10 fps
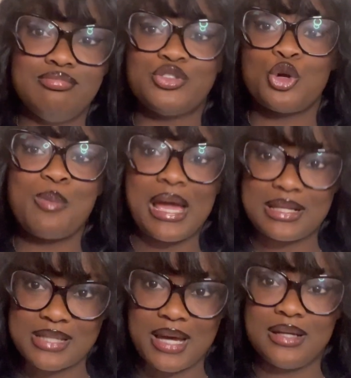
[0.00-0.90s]
Drew
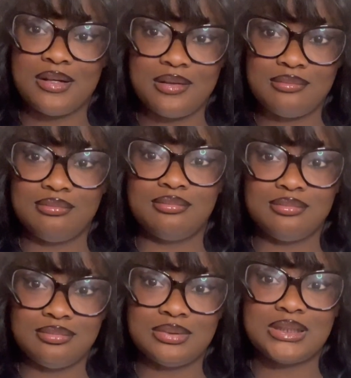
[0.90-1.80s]
McIntyre
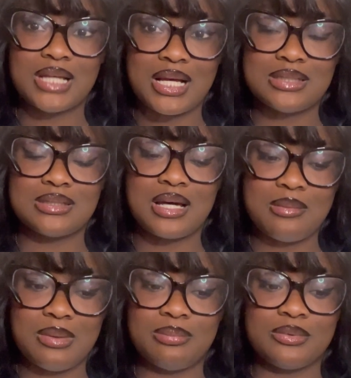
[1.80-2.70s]
decides to
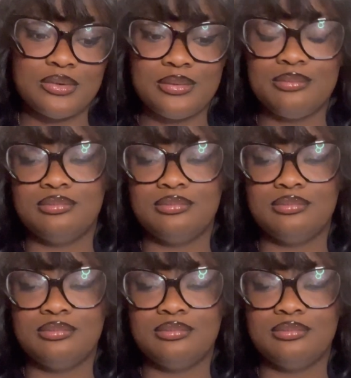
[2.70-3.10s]
come up through.